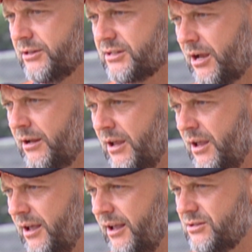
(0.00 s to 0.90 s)
So
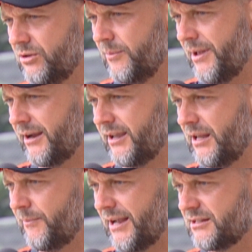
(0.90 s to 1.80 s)
it's all about
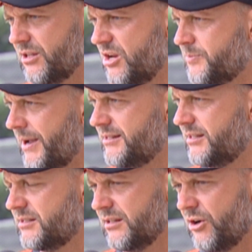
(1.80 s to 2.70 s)
getting back to those
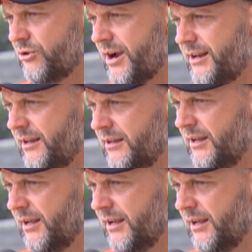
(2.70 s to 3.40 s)
basics and creating